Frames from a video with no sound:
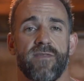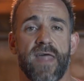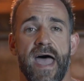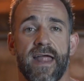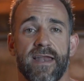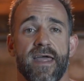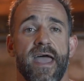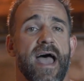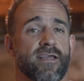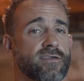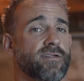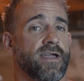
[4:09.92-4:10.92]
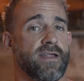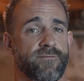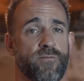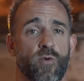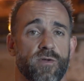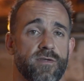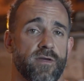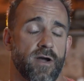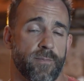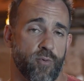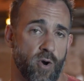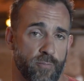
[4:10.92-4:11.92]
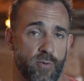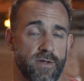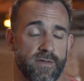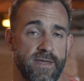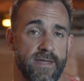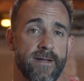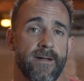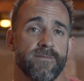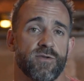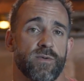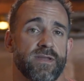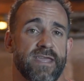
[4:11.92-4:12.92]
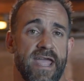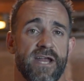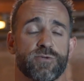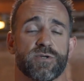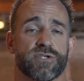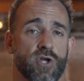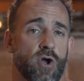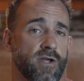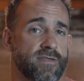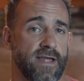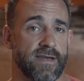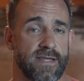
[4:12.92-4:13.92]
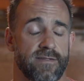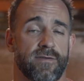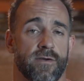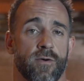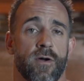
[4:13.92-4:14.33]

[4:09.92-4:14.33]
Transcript: And then escalate force appropriately to engage which targets I need to.